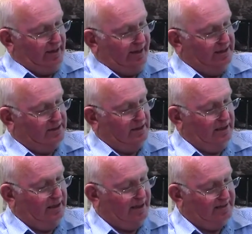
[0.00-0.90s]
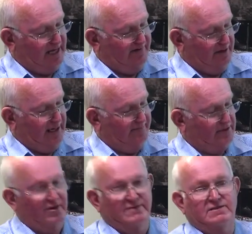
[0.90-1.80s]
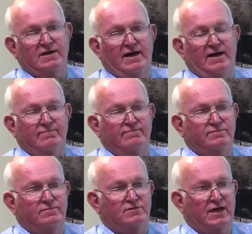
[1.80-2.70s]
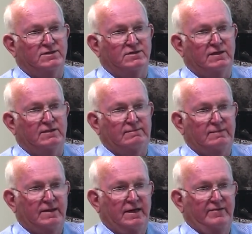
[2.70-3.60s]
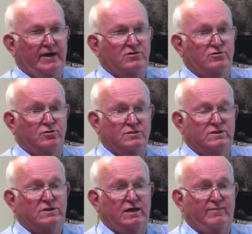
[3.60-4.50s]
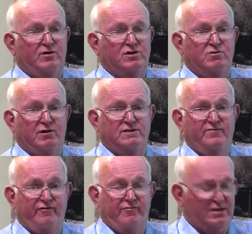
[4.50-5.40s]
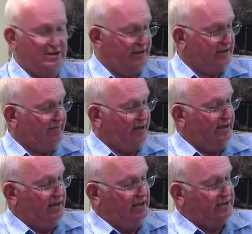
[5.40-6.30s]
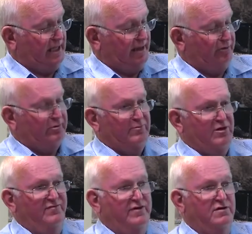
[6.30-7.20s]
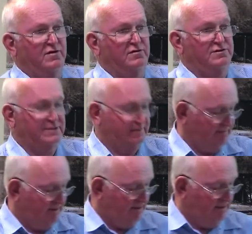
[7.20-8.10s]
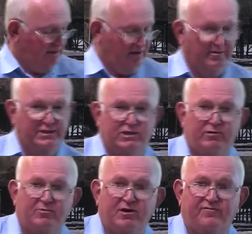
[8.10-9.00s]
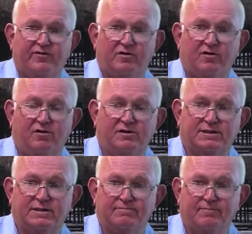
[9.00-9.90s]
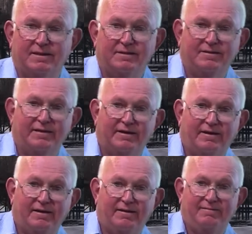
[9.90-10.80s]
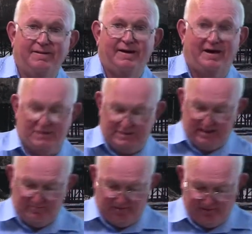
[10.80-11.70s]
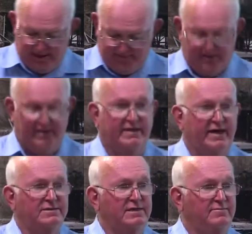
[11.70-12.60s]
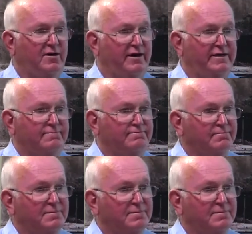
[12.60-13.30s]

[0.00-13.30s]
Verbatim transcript: as the uh, Davy lamp got uh, dusty, they couldn't see because there wasn't very much light coming out, so they would remove the gauze. Once you remove the gauze, you can understand what would happen in a gassy mine